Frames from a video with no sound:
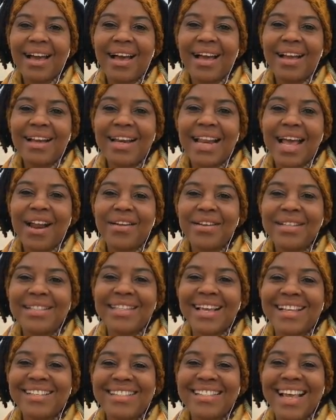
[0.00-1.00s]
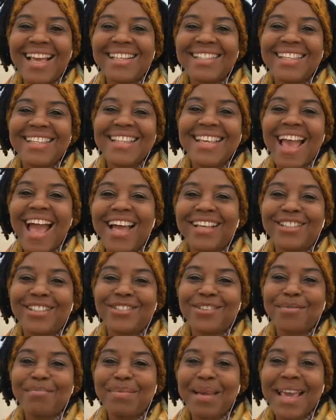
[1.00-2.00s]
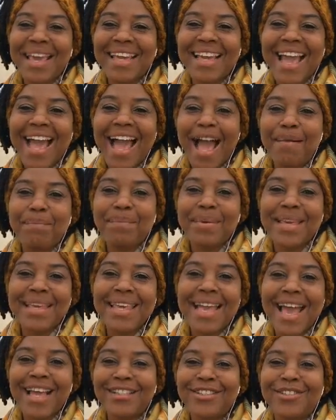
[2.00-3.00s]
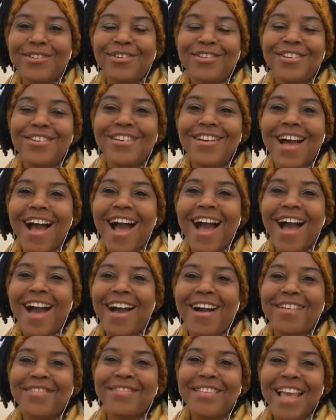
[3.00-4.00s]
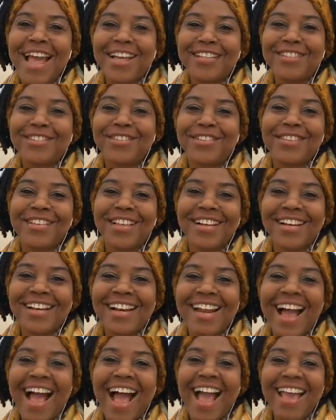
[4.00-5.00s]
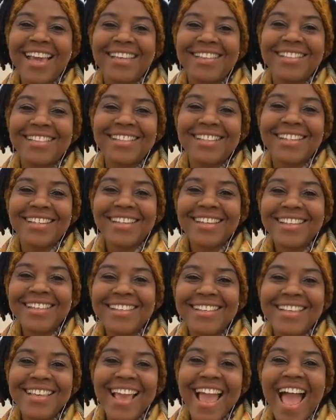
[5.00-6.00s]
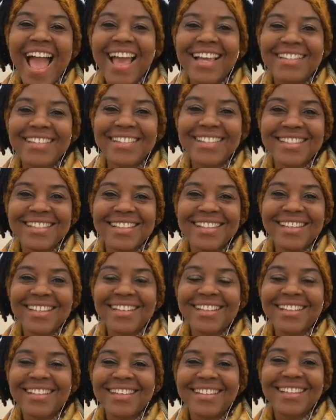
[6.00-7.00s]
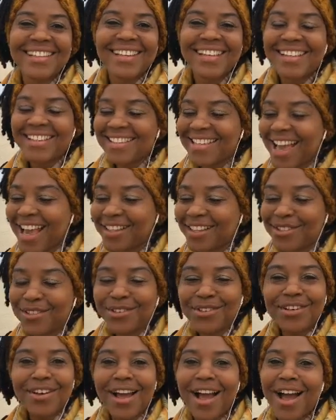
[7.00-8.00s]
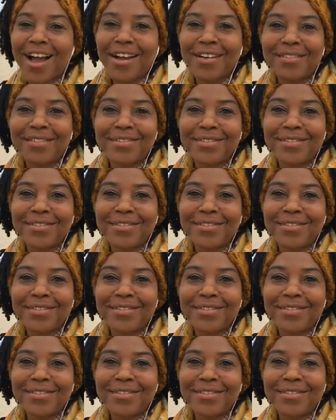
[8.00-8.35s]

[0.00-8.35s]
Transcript: Larissa says yes to being happy, yes to love, yes to the light, yes, yes to love.